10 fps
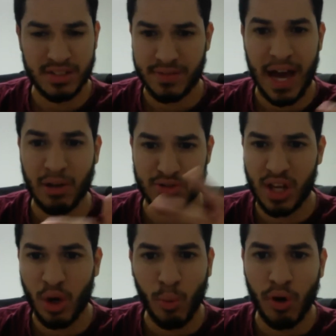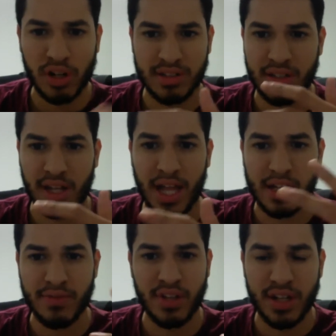of how Zale worked, and a
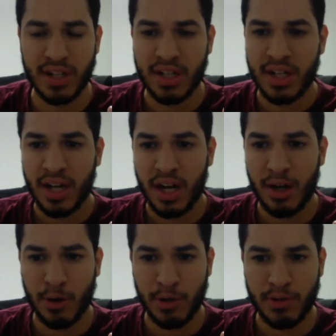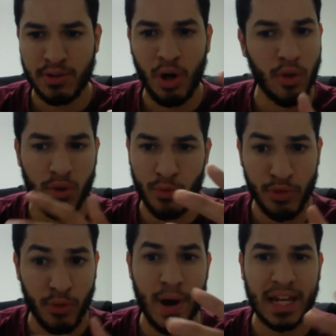lot of the all
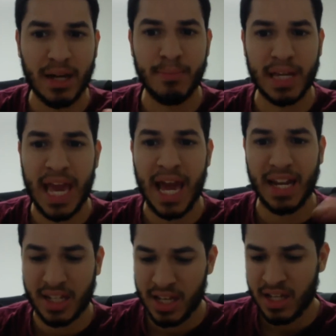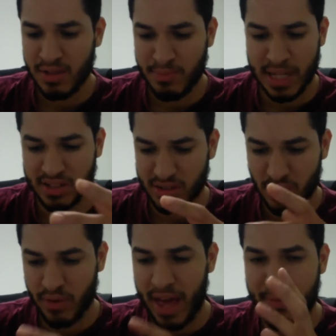the rank up mechanic makes it
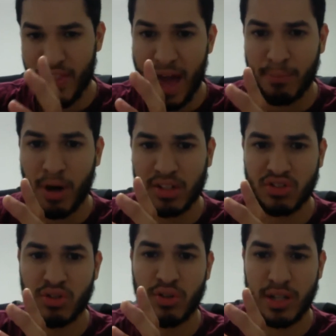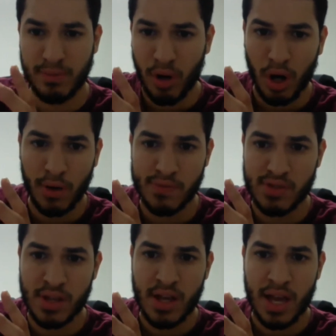so that monster
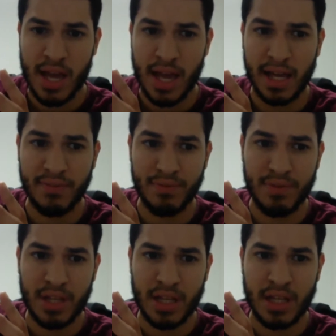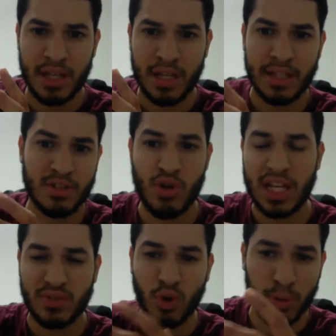evolves and it
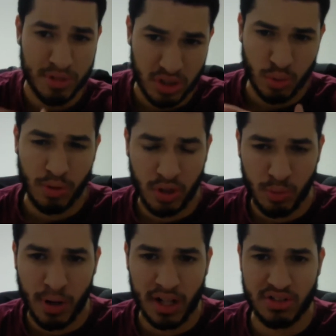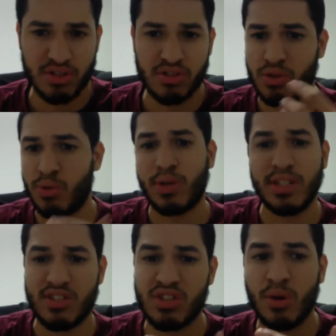transforms into a new monster. So you
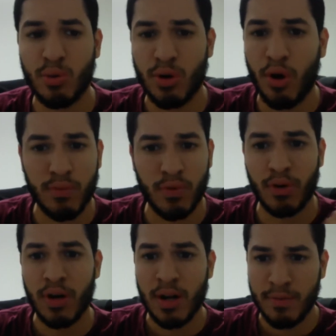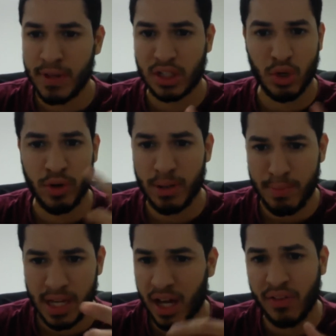can still go for victory
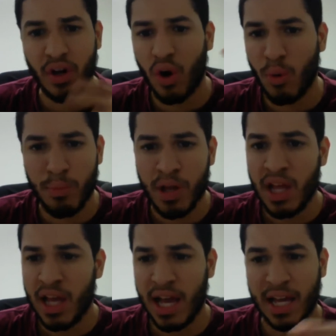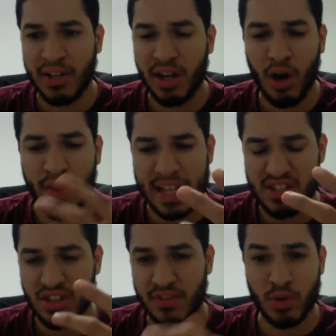beyond the hope and all that
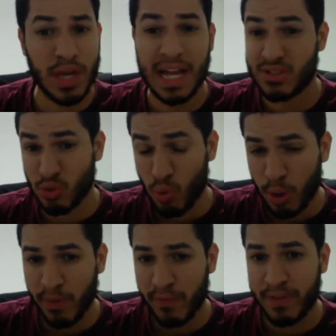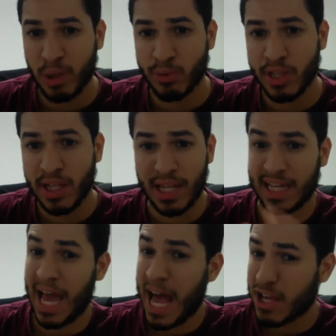stuff. You can't swarm the field
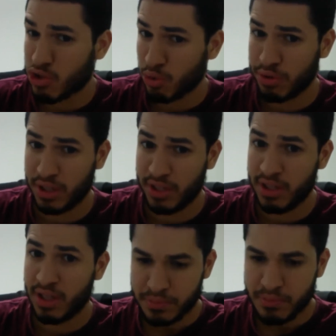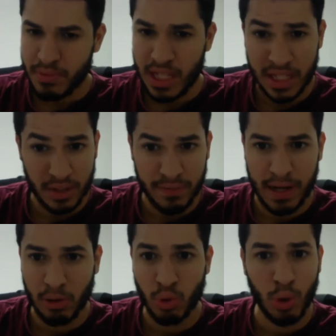like Astral did in the
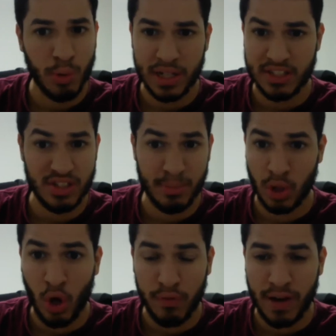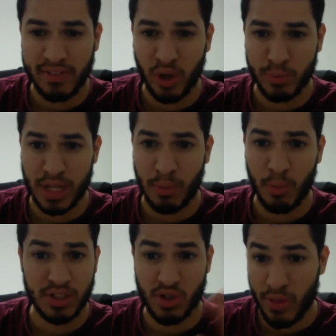final duel where he summoned all 5 hopes at
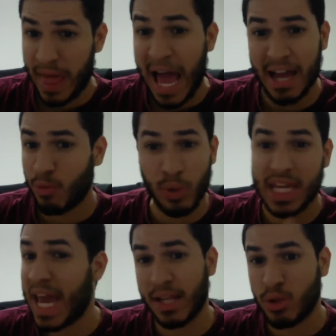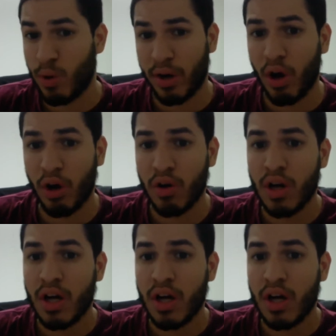once. So that we can't do at all